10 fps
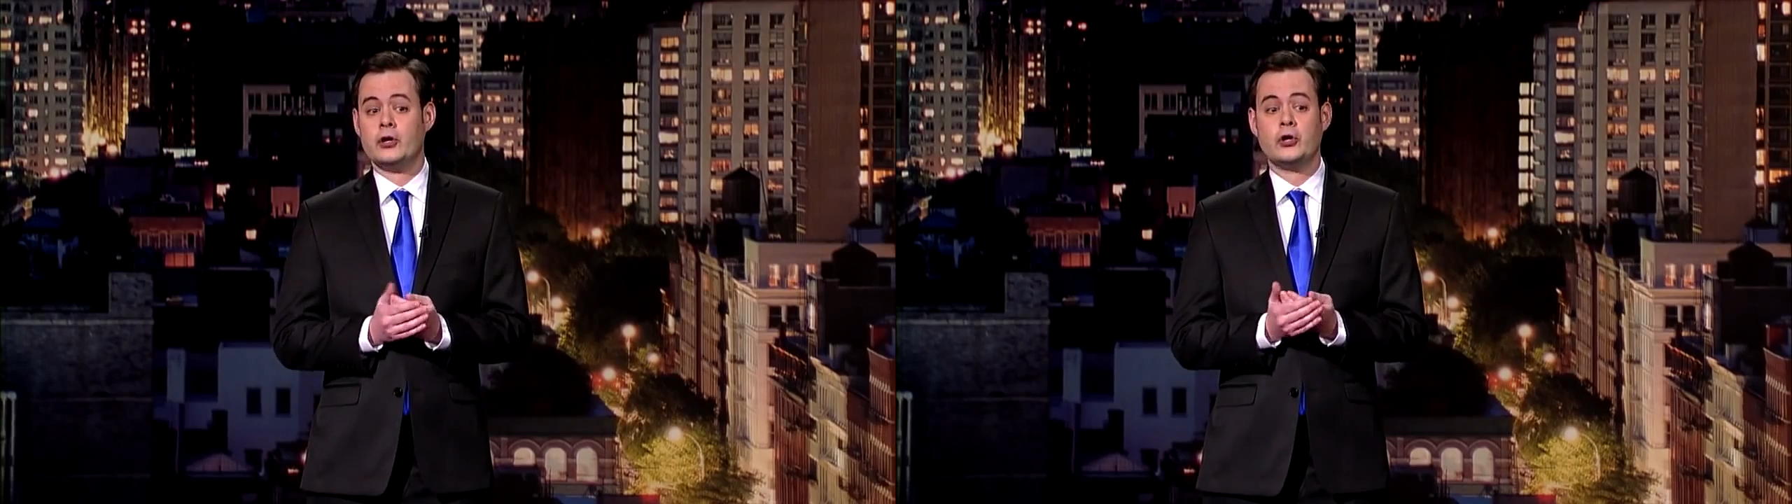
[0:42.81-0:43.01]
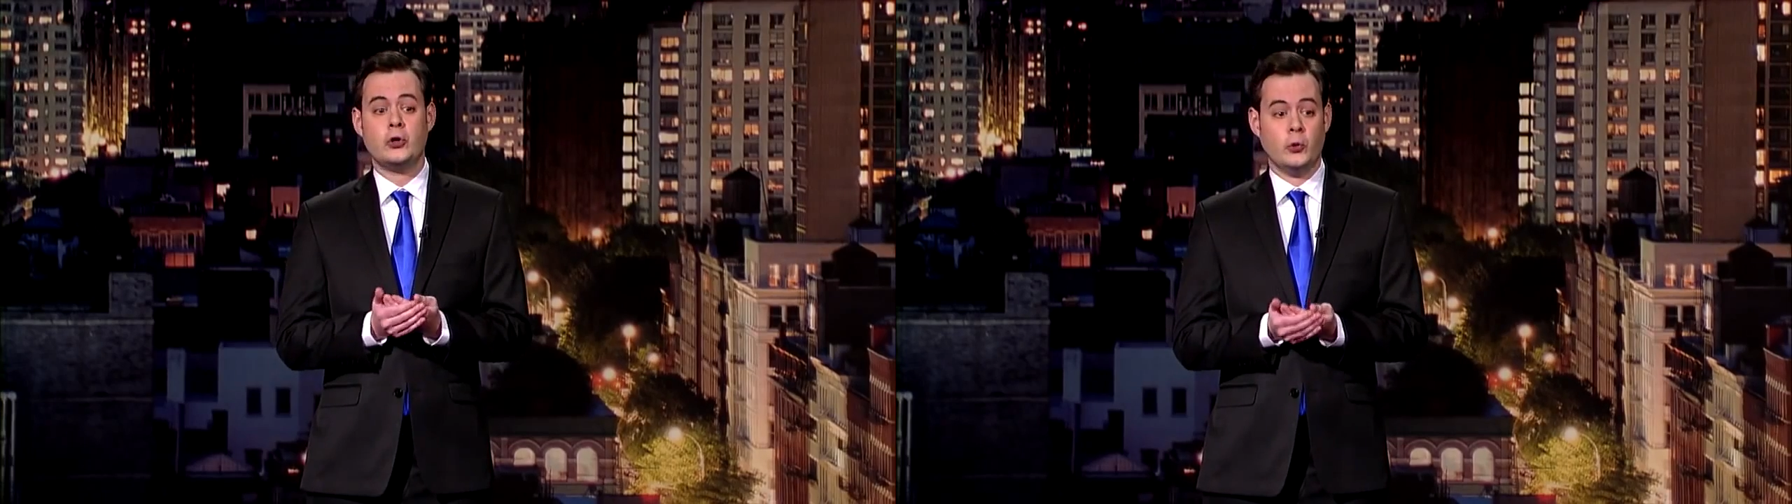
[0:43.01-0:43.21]

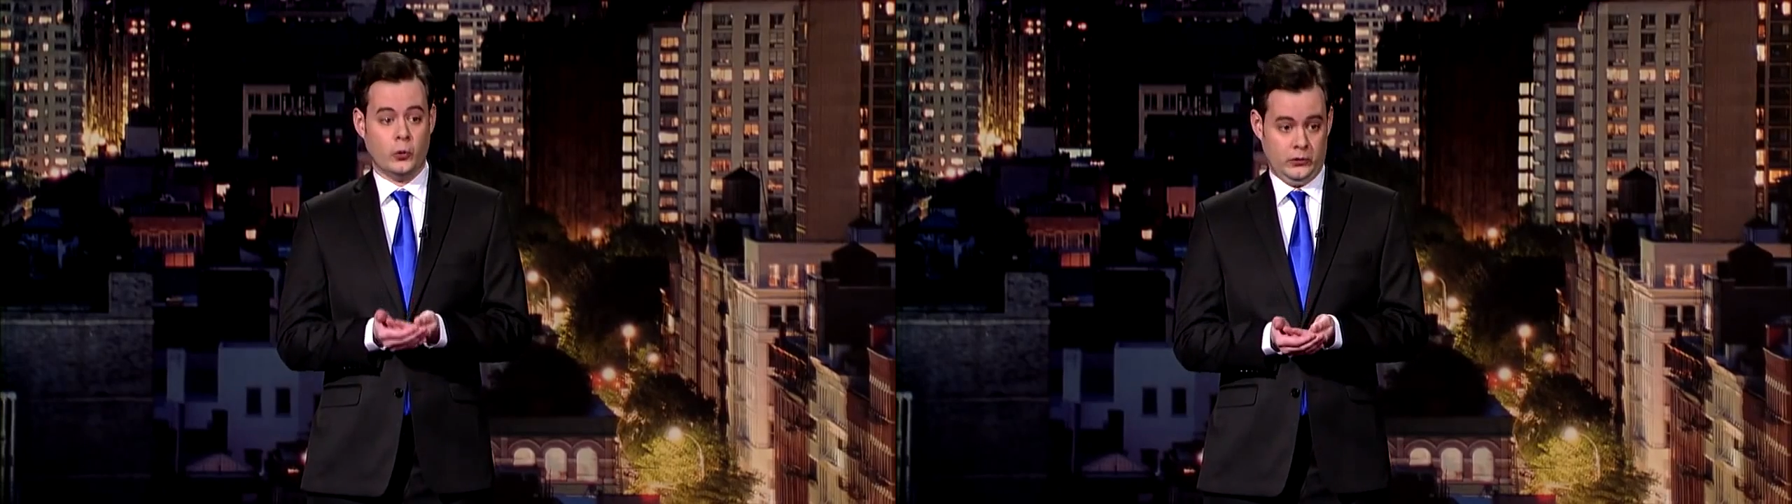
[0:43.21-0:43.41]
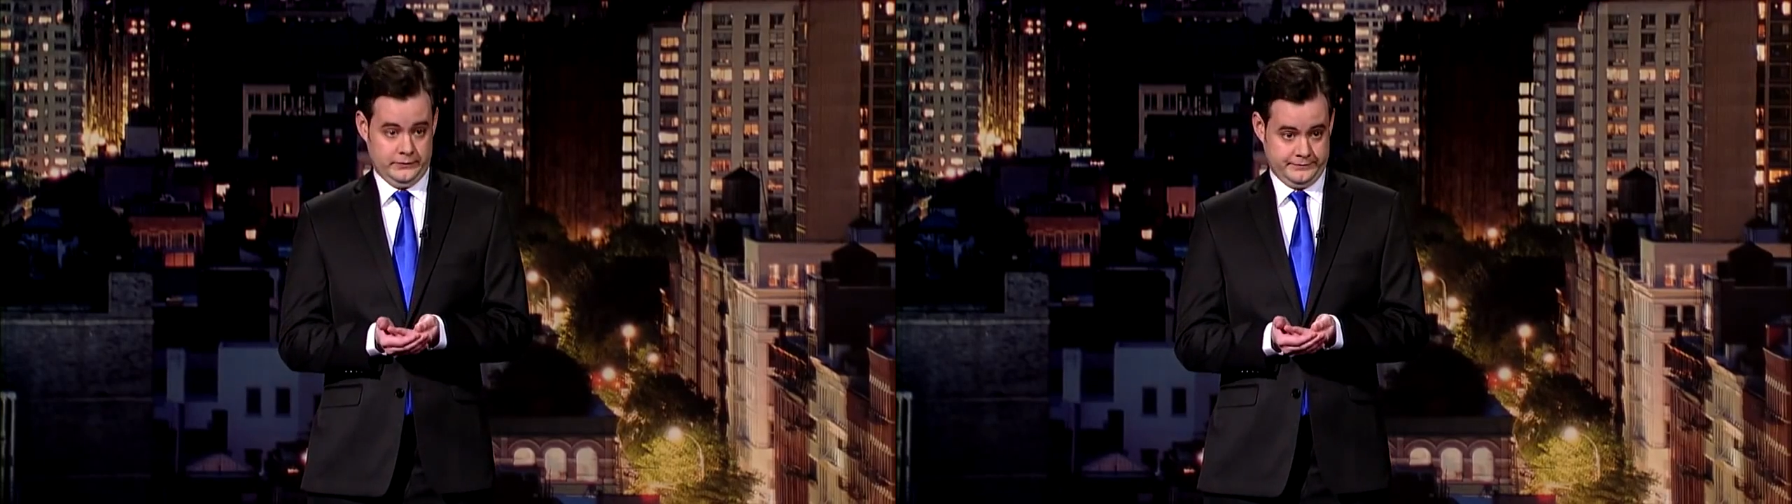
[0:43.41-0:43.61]

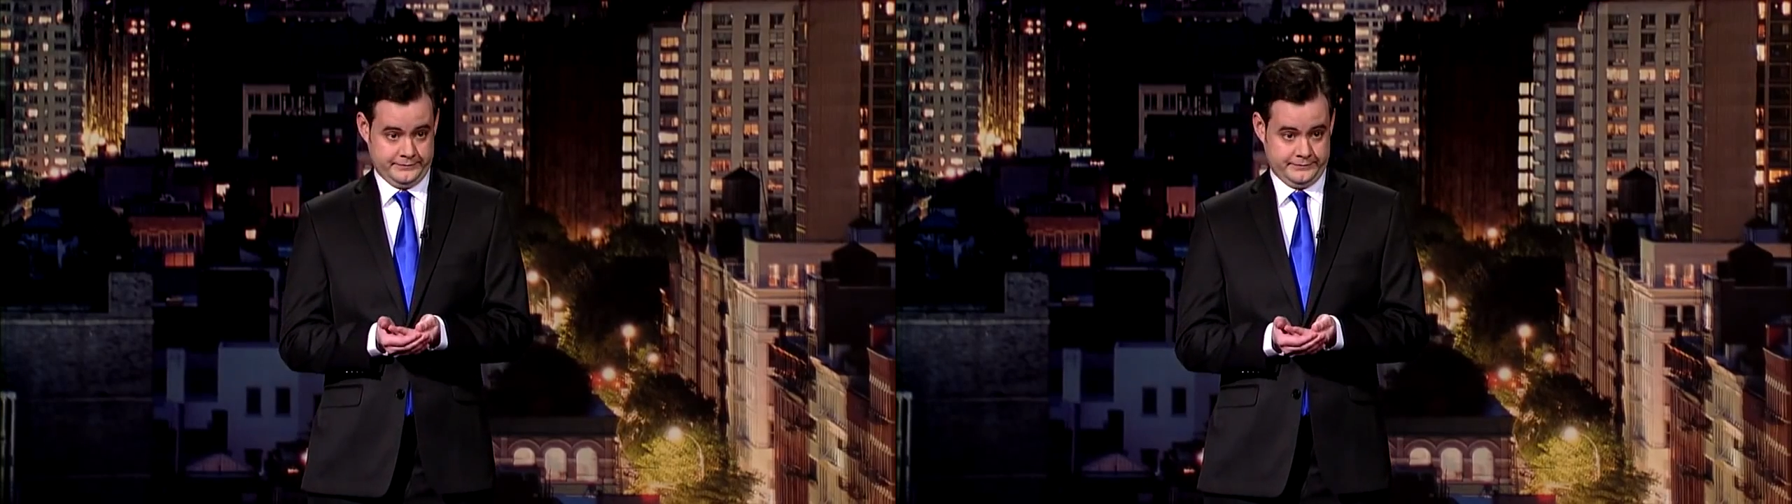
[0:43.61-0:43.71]
cool.